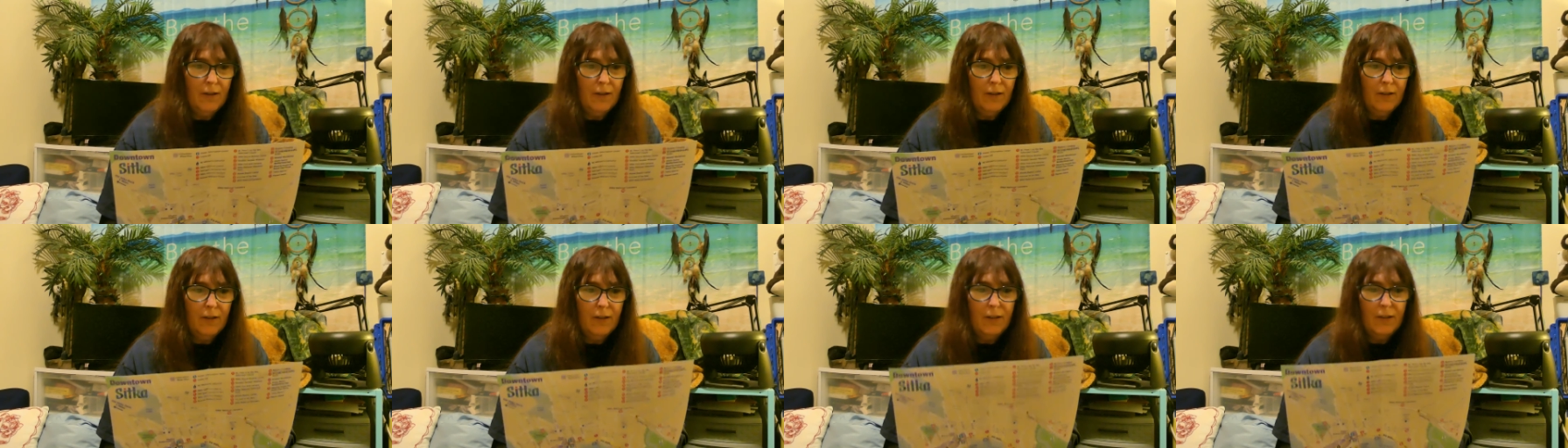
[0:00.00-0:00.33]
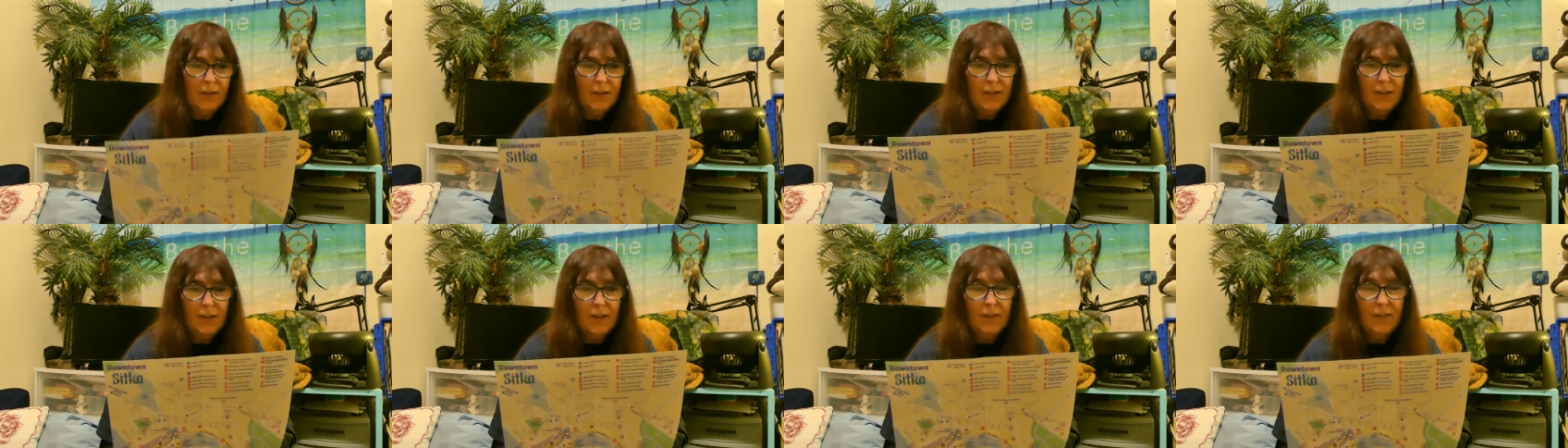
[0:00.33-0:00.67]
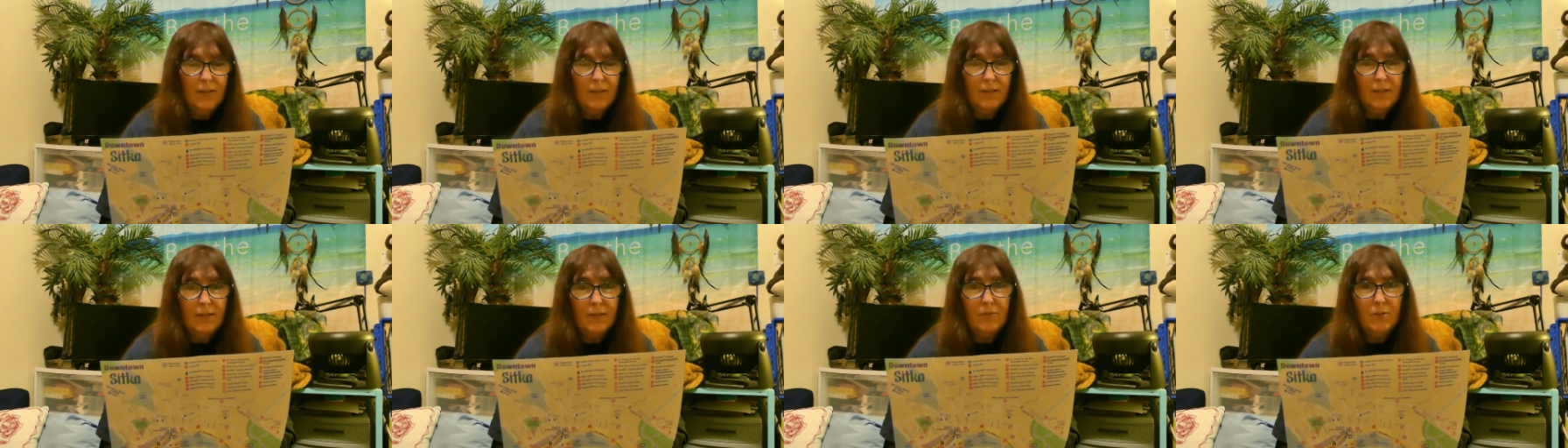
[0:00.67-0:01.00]
You can see, and
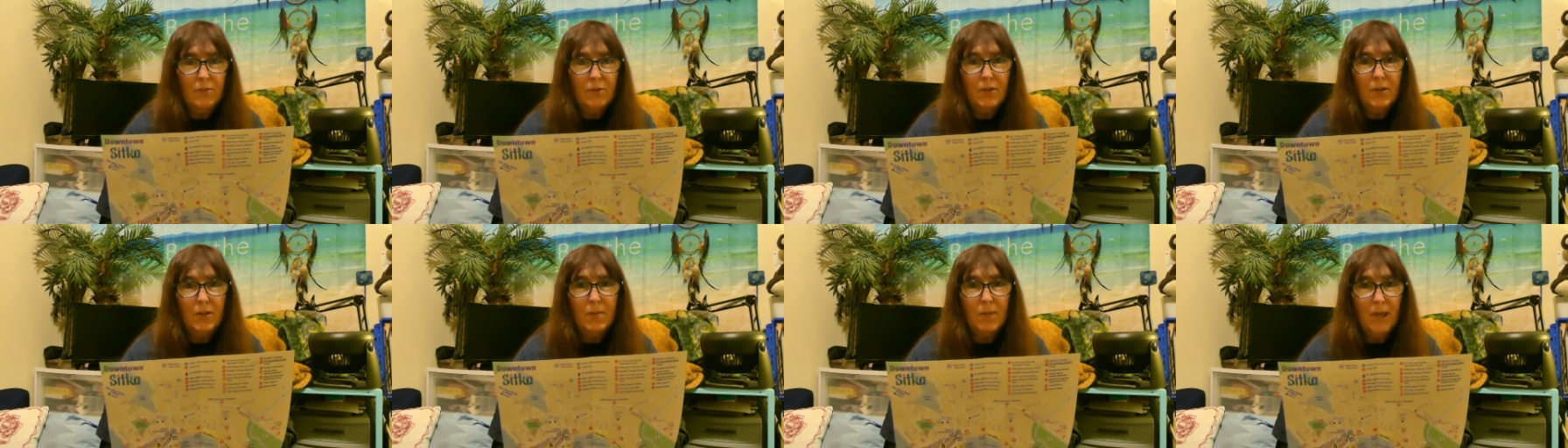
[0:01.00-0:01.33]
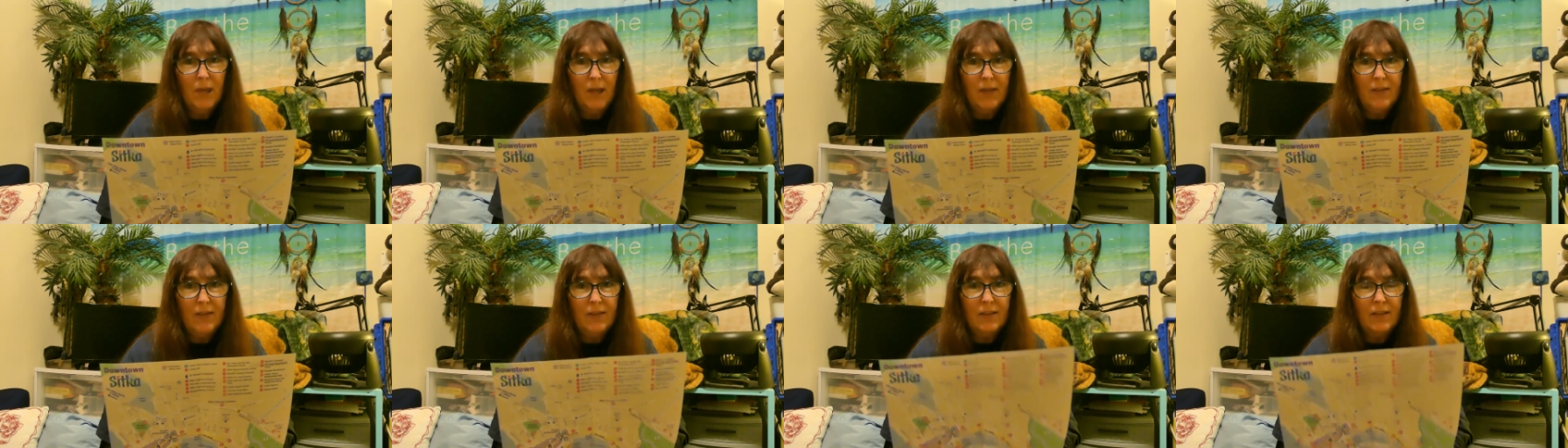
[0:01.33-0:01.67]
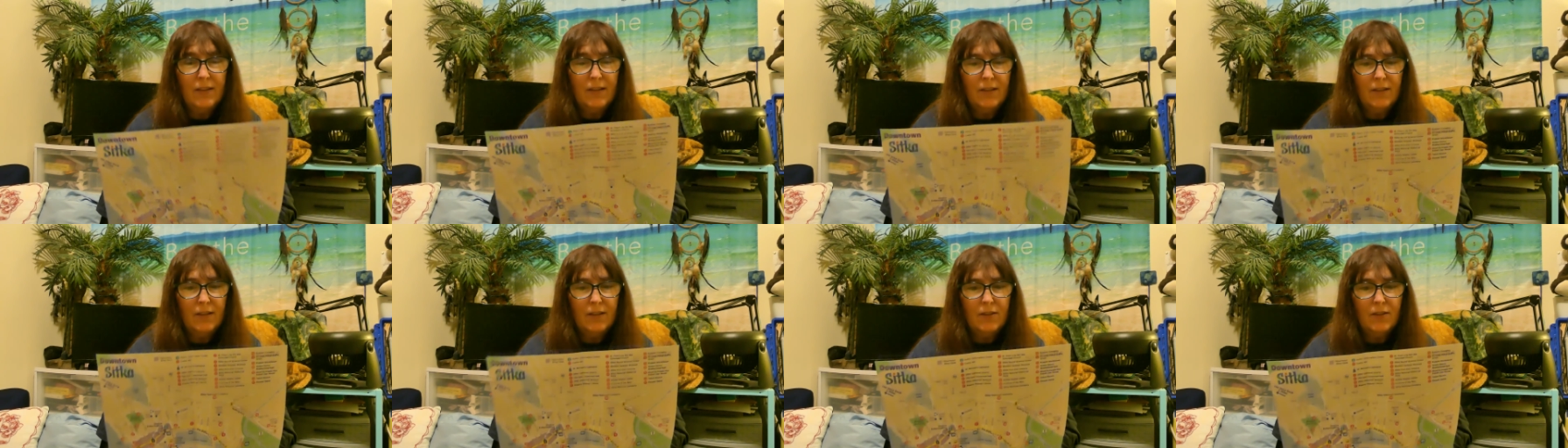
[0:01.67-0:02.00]
this is really amazing
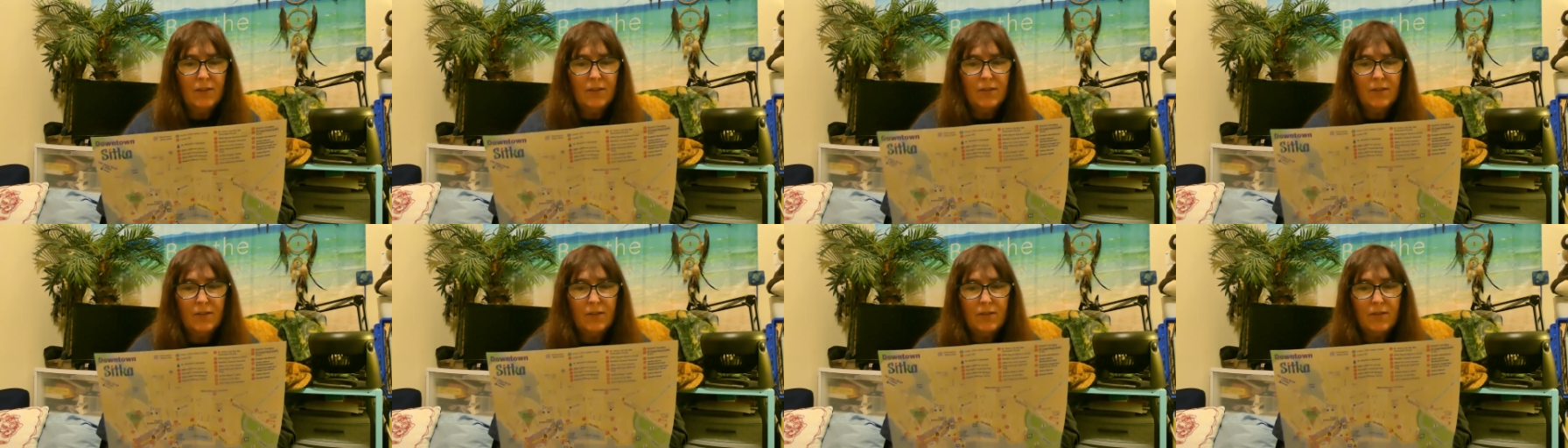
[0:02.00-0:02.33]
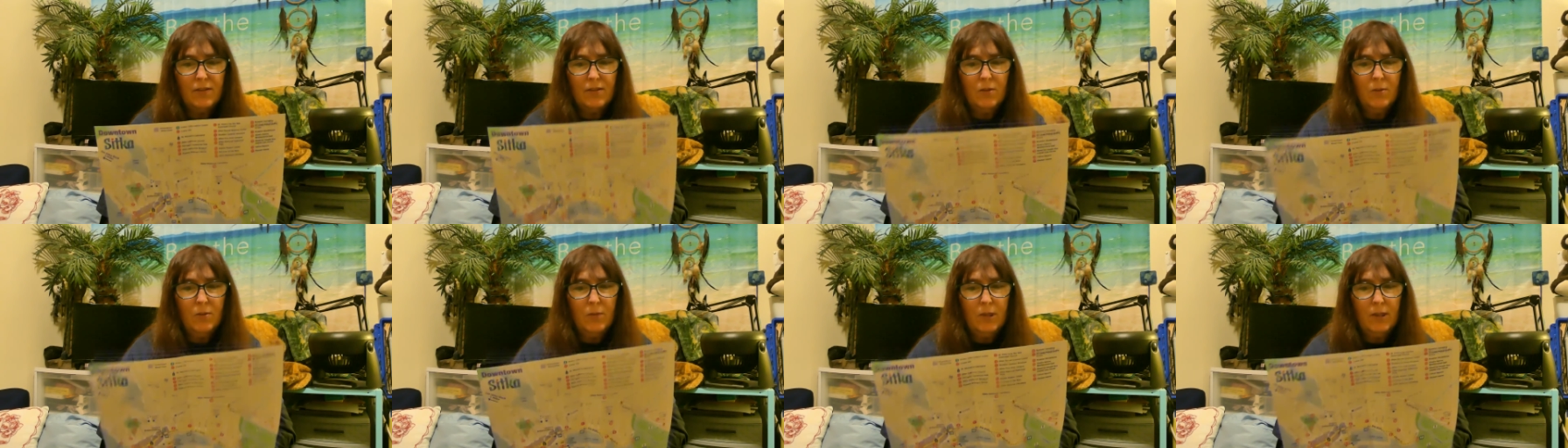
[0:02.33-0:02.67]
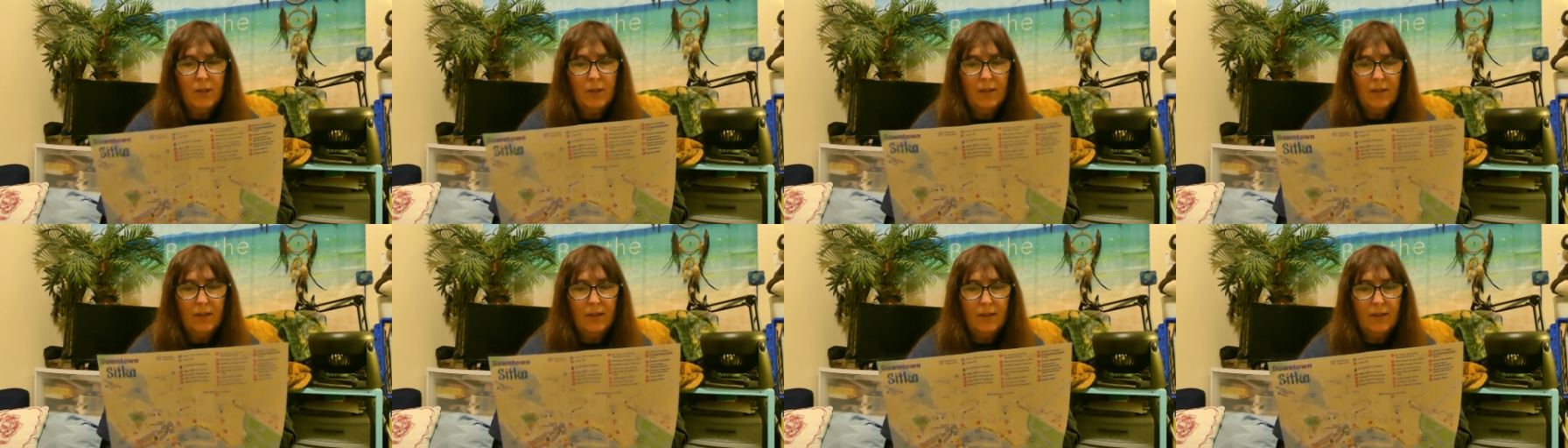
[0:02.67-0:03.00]
that there's so
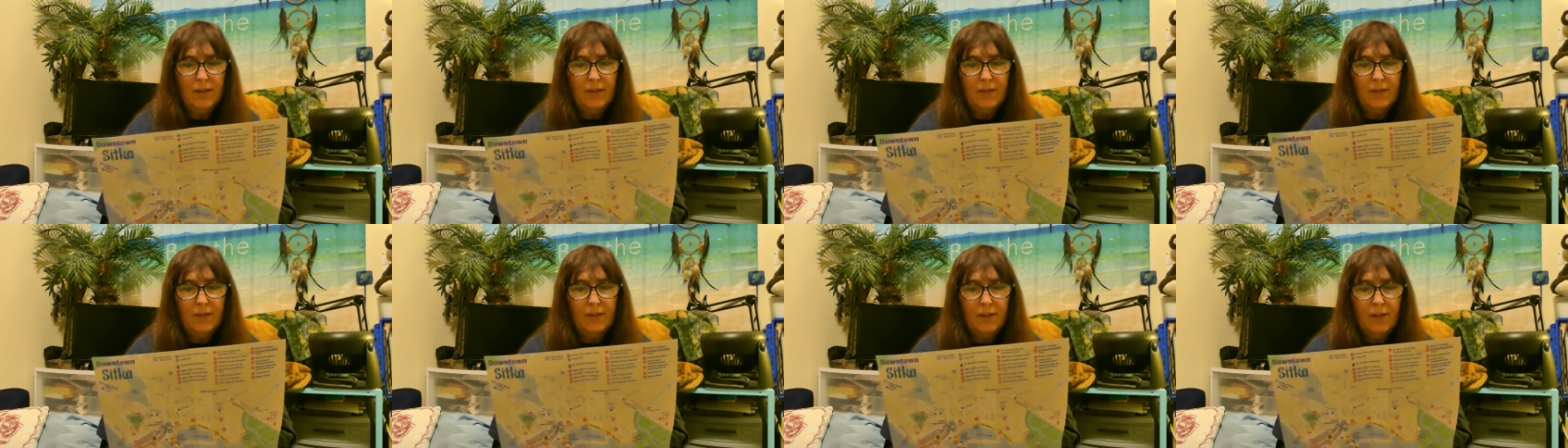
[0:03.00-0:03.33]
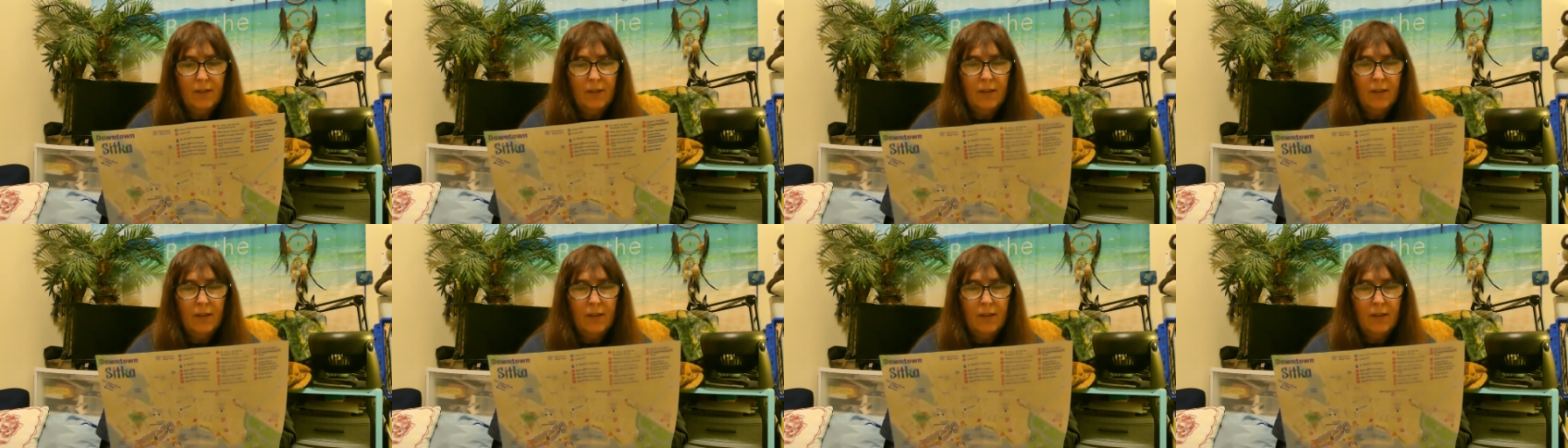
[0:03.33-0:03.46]
many things